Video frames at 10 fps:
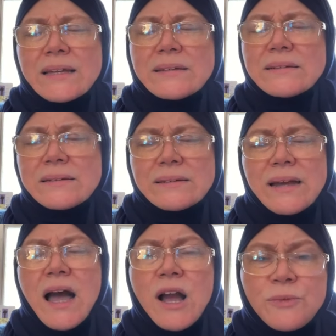
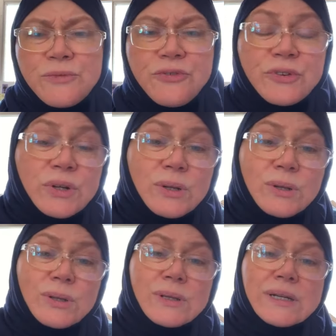
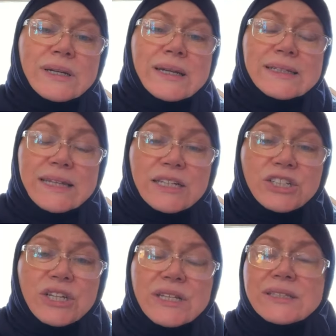harmful
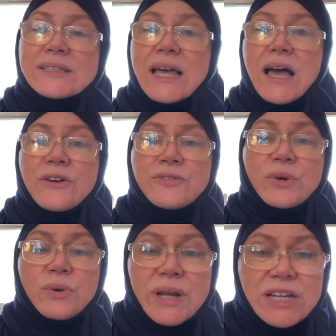intentions of
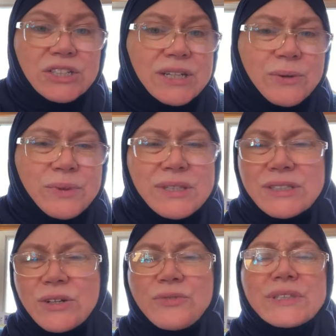the Quraysh, the
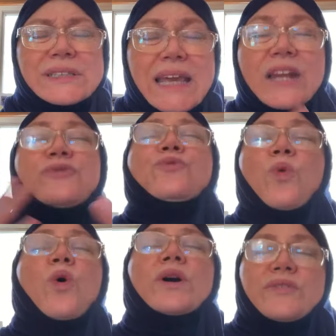sort of state of
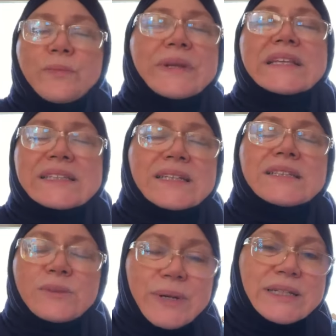war of the
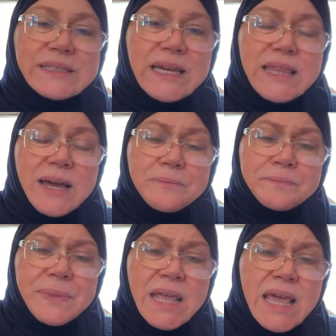peninsula is the way to say that.
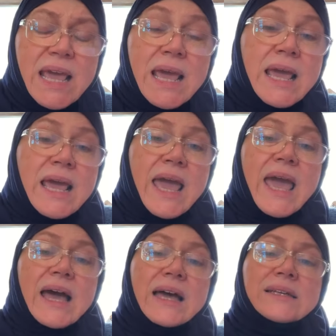
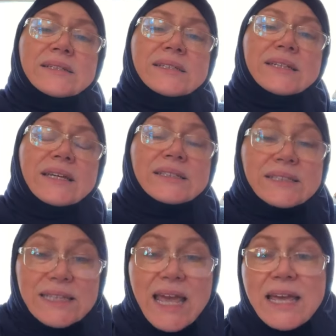And
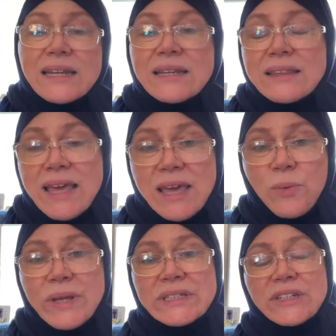instead,
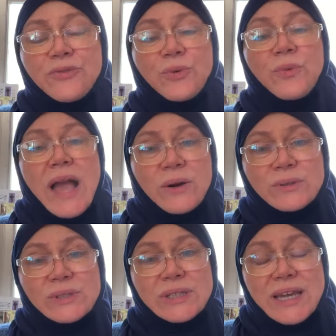they went a different
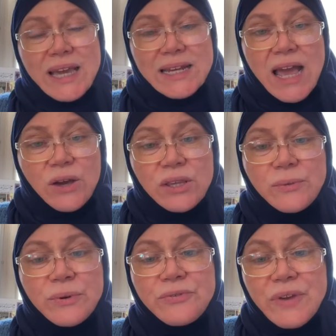route, and now
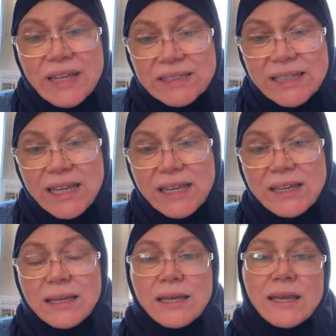they were
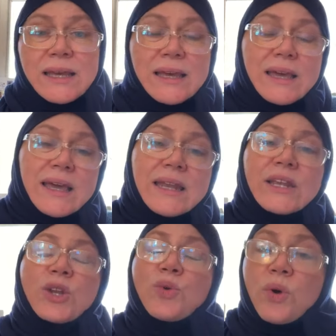facing
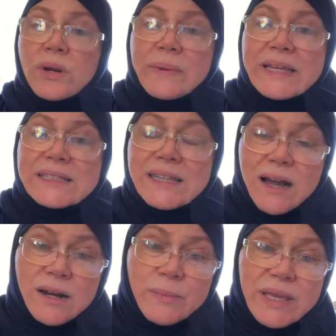an enormous
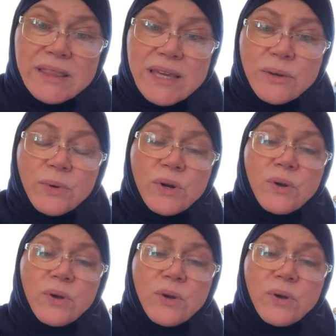army. They